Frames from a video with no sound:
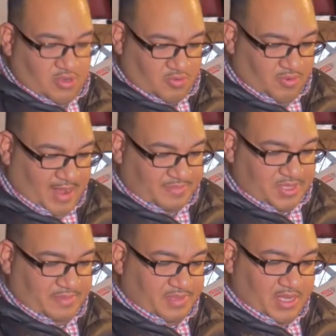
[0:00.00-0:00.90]
wrapped
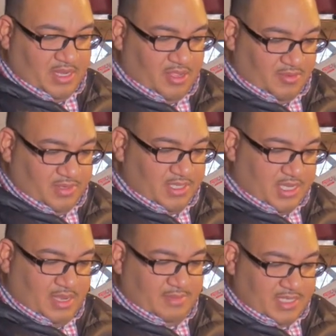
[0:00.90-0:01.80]
up than the other ones. It
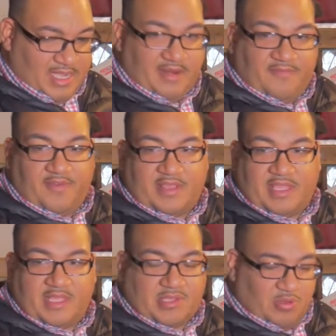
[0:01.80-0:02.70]
comes kind of with
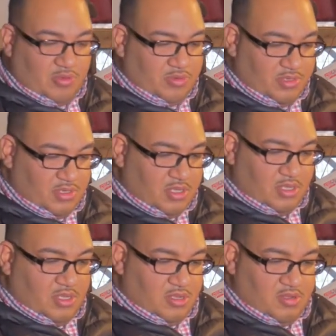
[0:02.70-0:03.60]
its own
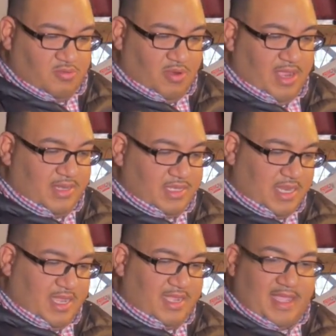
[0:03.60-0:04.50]
rod
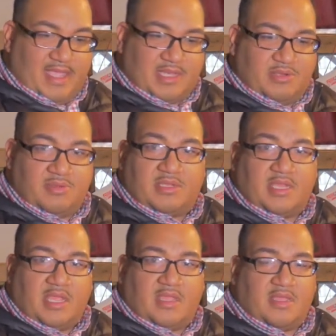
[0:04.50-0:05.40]
sock, I guess you would
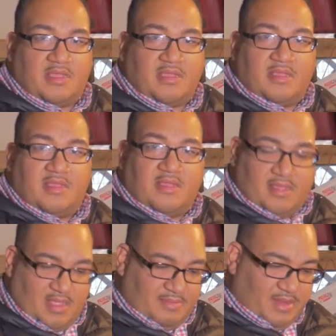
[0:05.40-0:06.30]
say.
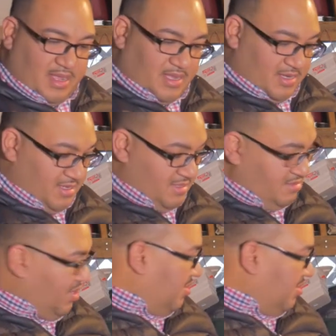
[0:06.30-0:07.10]
I'm not gonna throw